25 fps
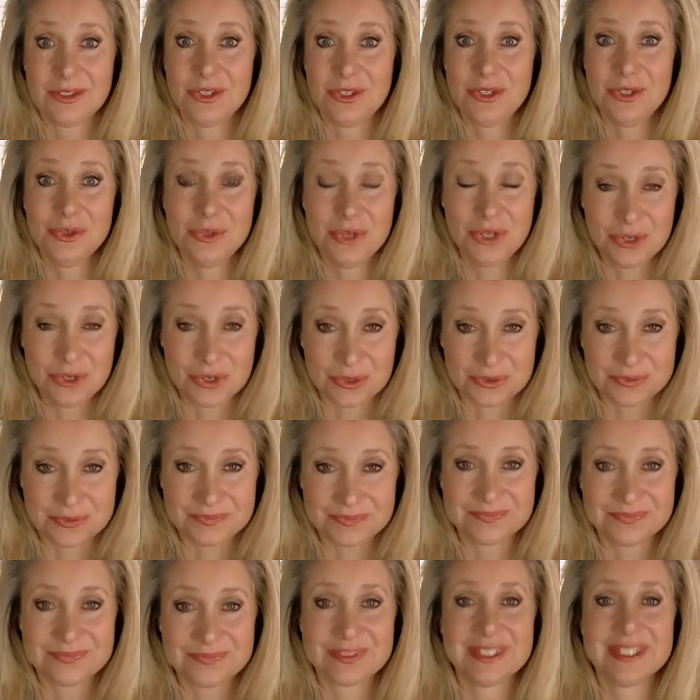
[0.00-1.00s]
Who knew?
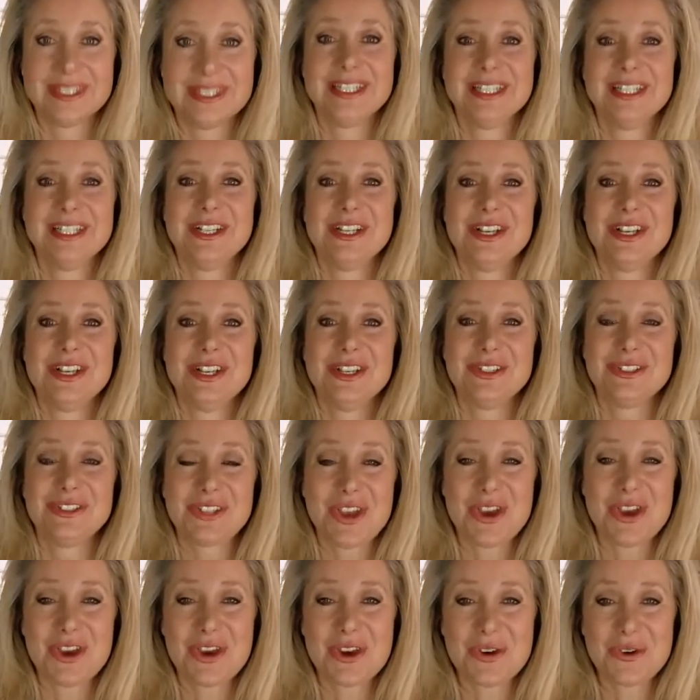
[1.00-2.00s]
Wow.
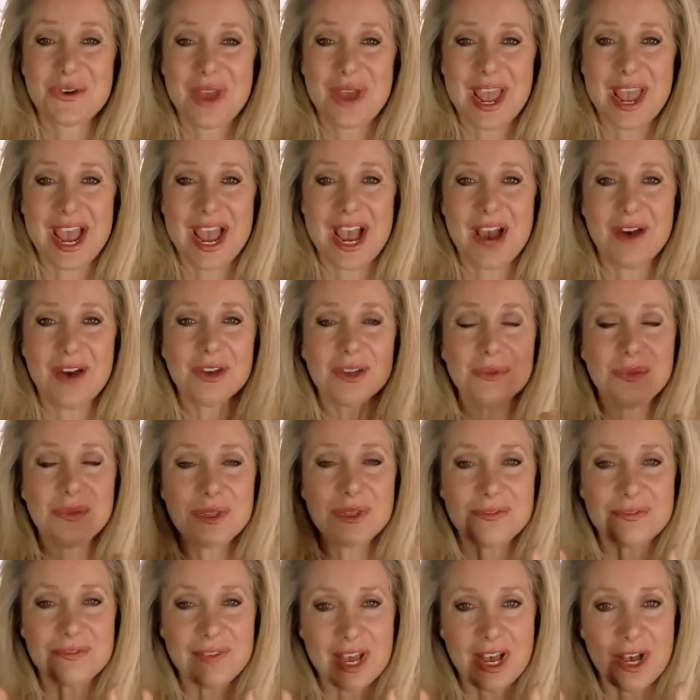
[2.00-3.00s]
So how could we
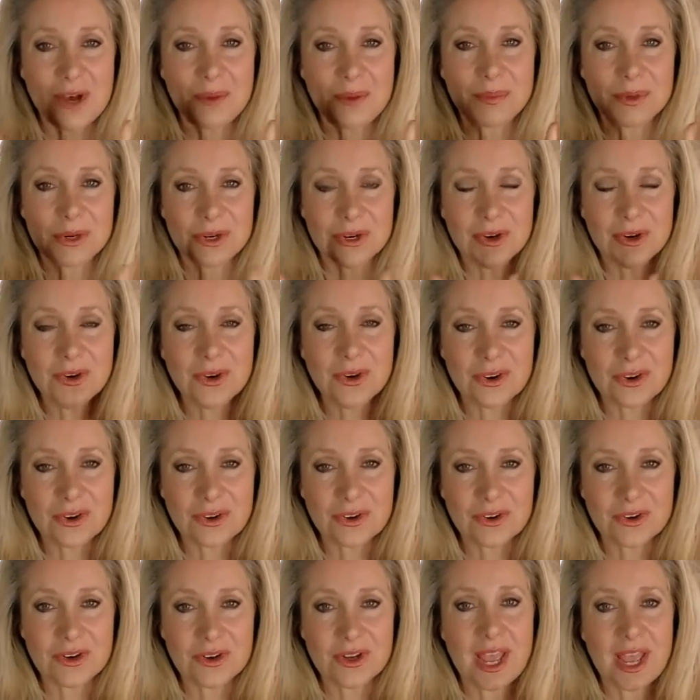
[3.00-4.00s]
help
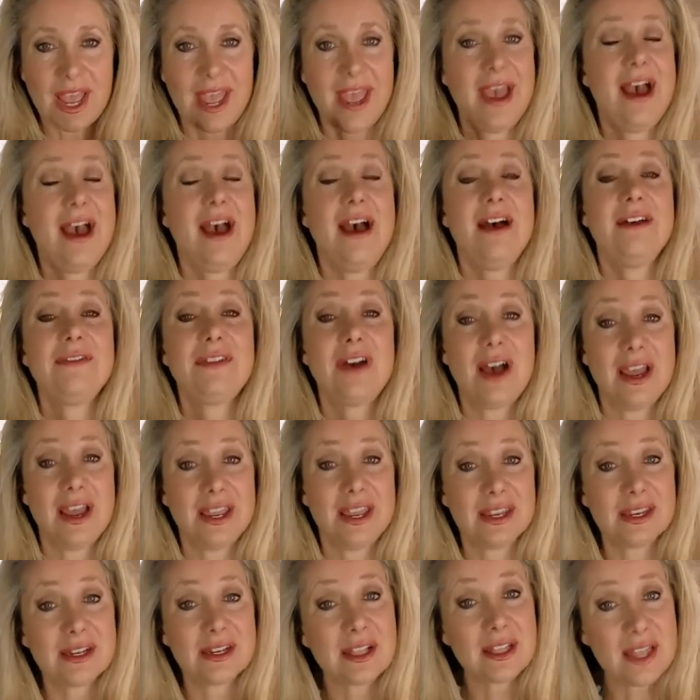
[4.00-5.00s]
her have
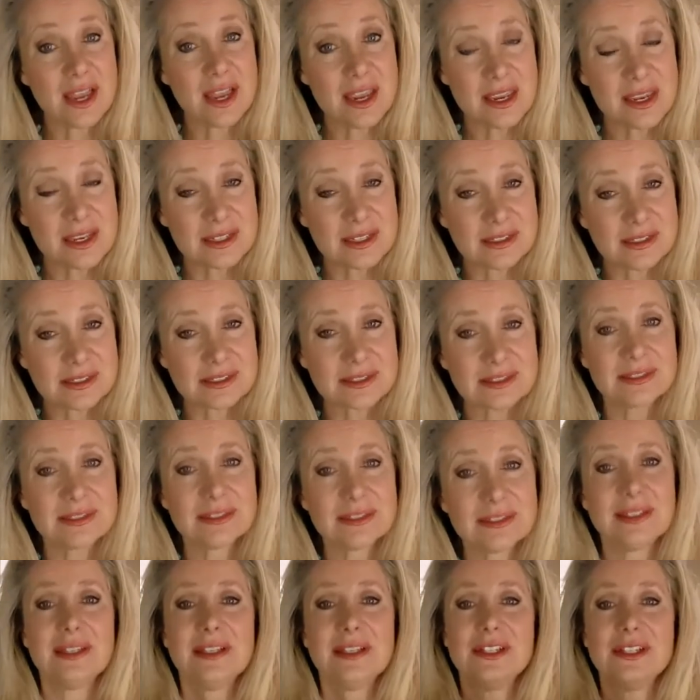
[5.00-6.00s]
high-end clients?
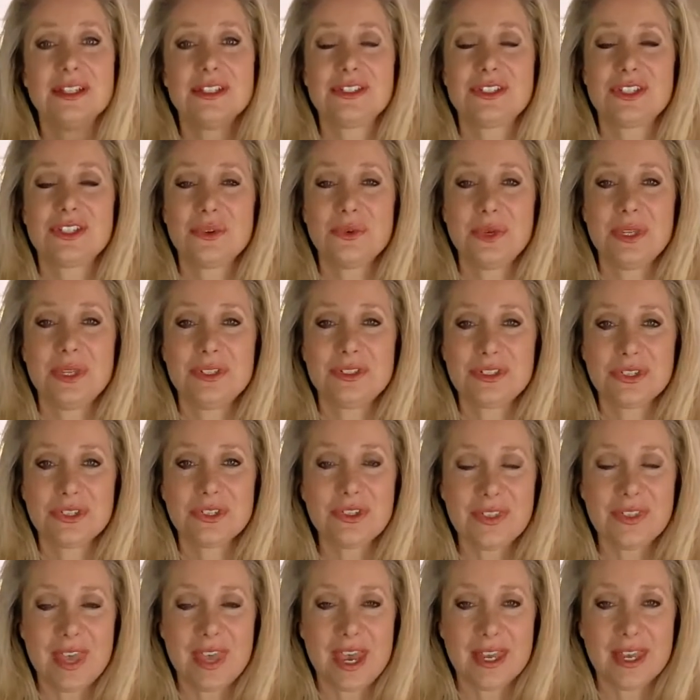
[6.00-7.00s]
So we took
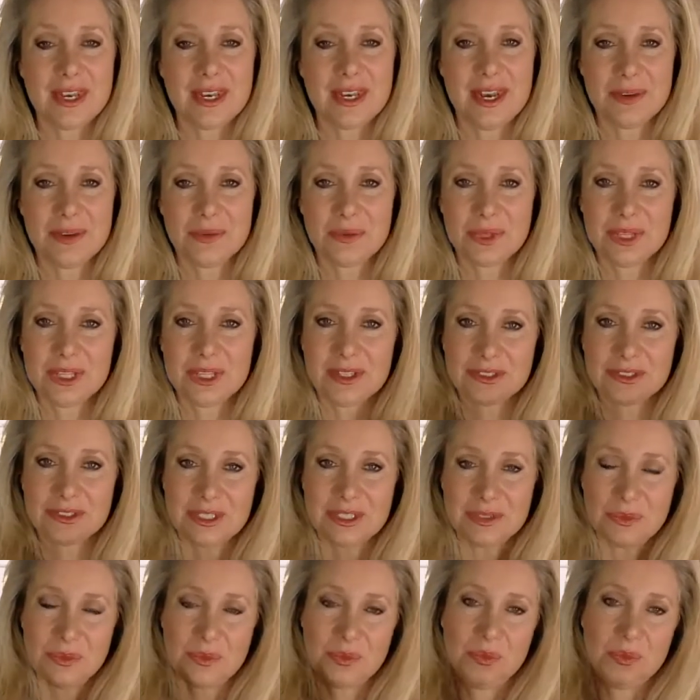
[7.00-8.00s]
that and I really looked
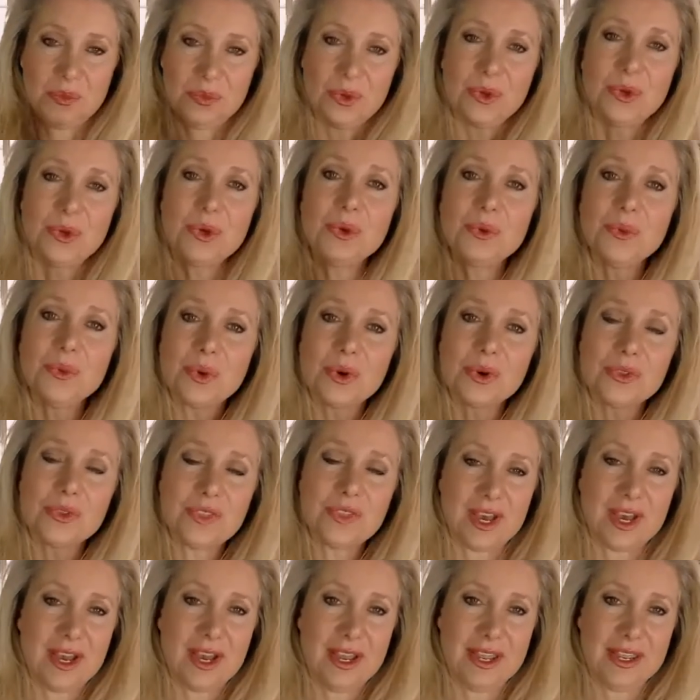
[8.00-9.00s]
at who were the
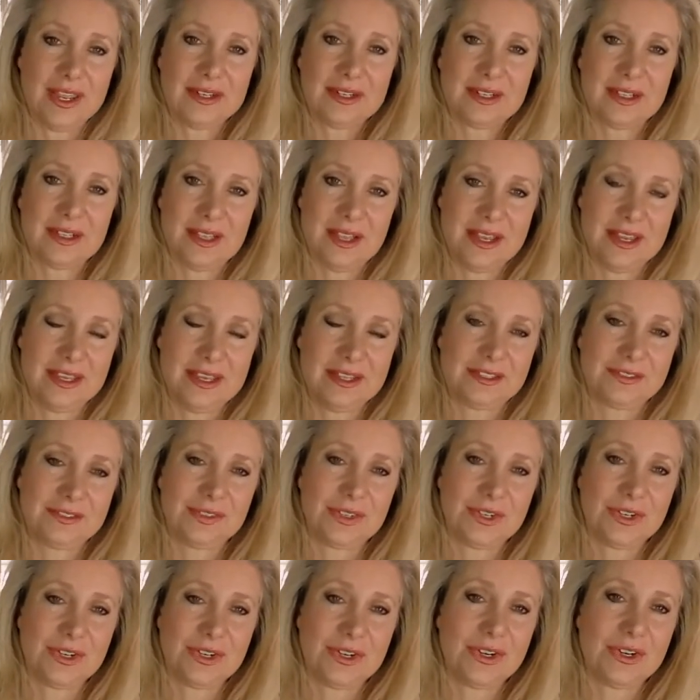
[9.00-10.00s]
high-end clients for
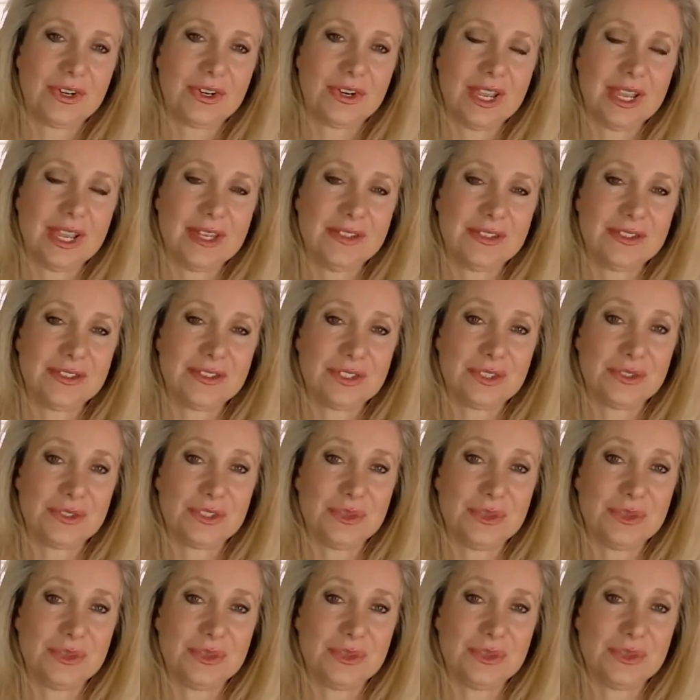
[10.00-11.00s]
her. And so
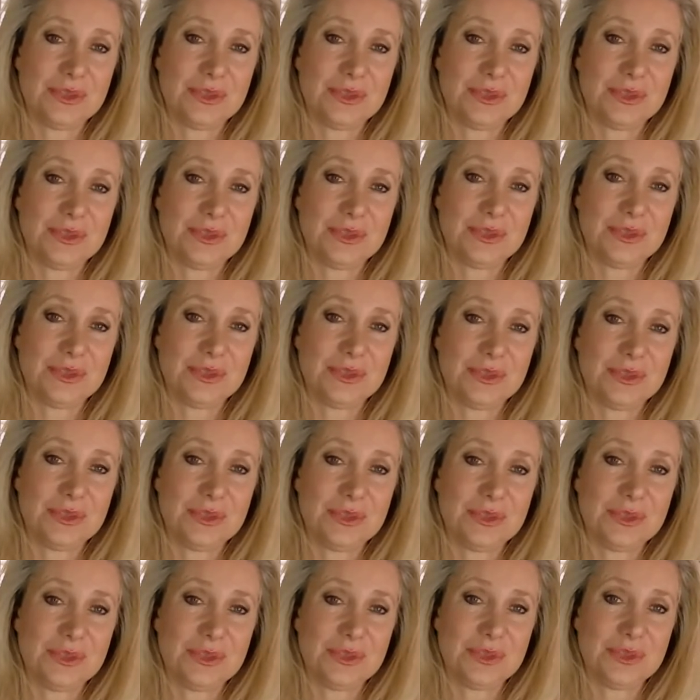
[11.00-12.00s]
she went from animal
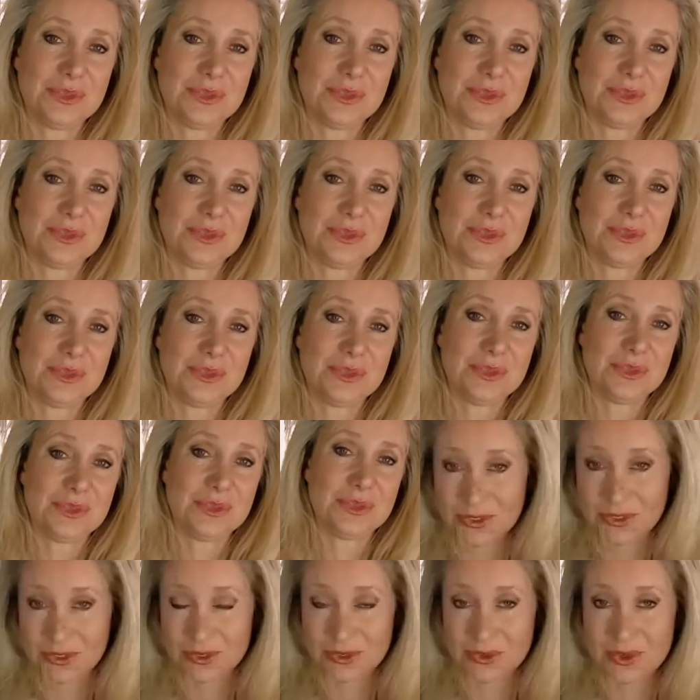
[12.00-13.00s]
communicator
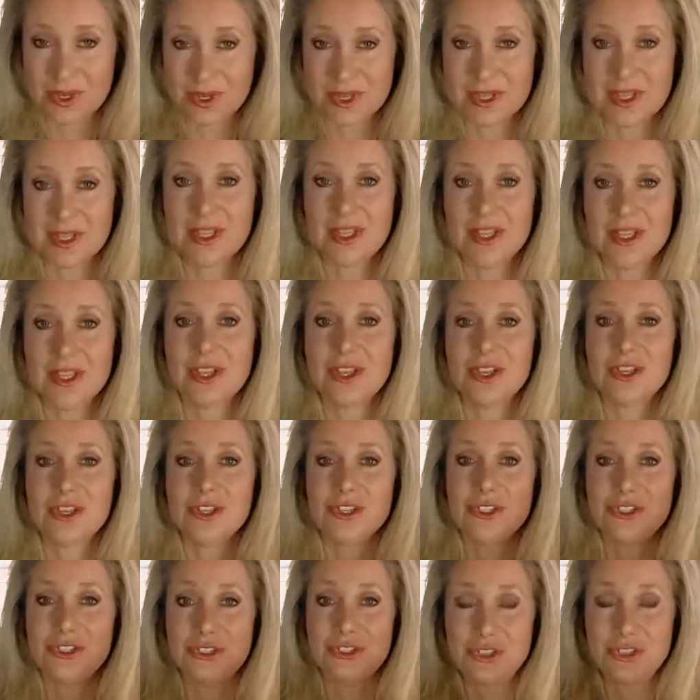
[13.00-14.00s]
to
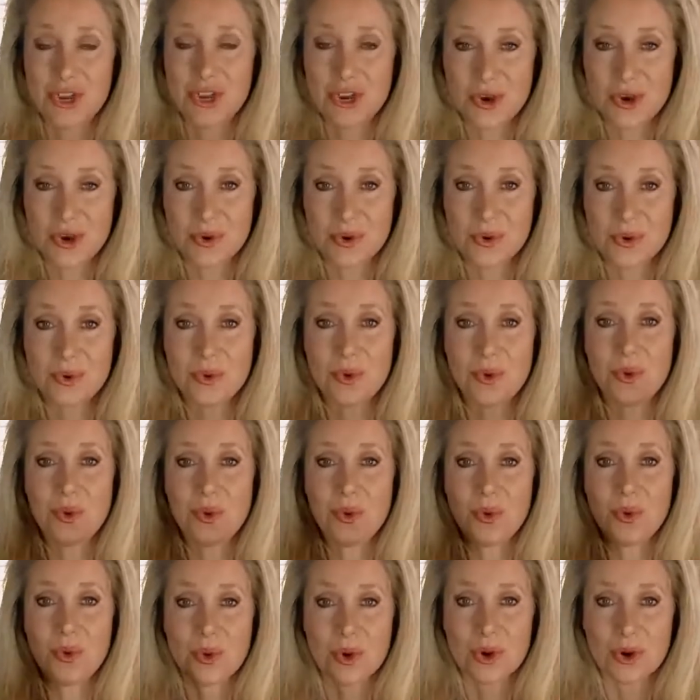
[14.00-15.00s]
show
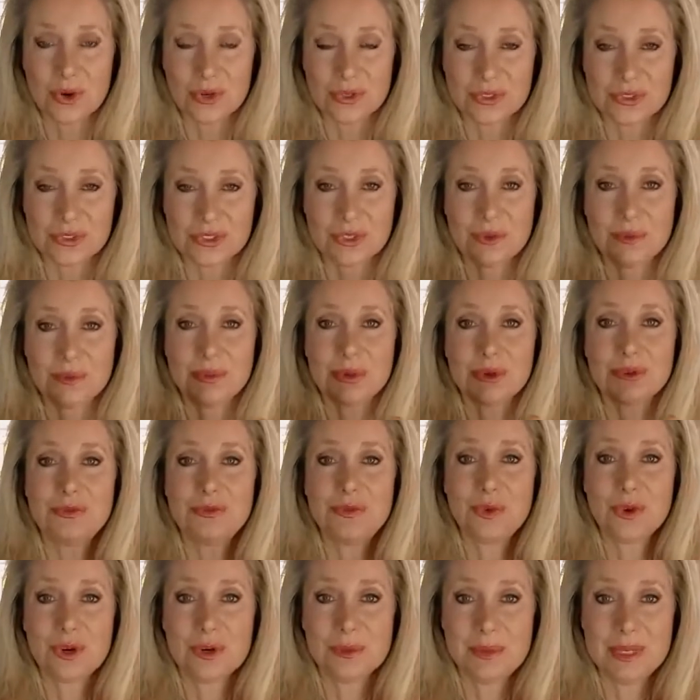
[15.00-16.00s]
horse
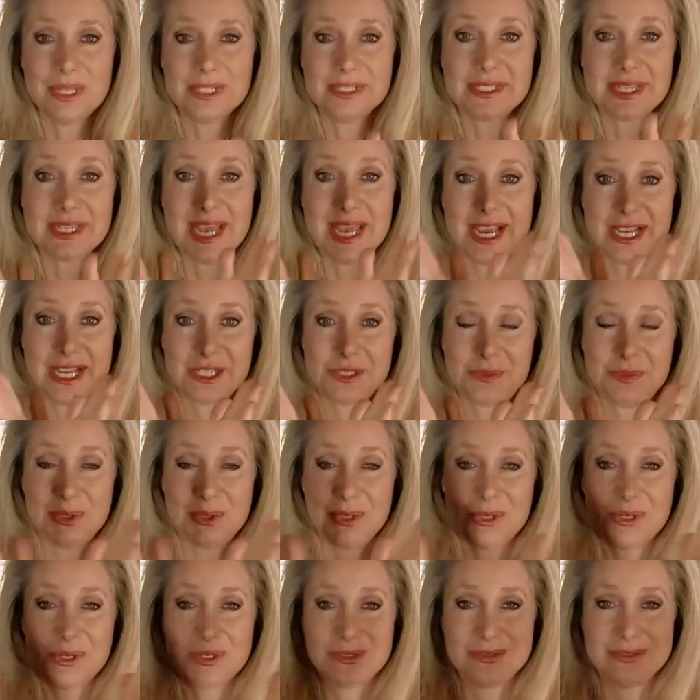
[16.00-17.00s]
performance
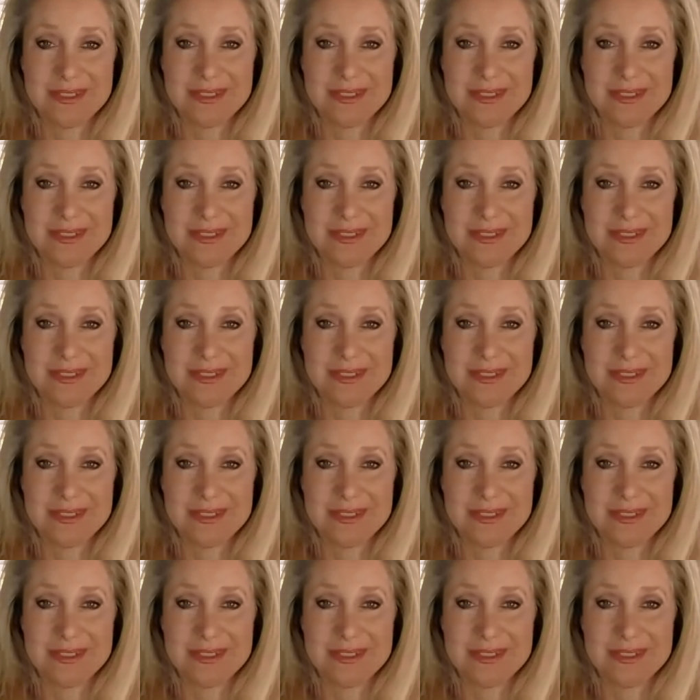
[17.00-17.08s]
expert.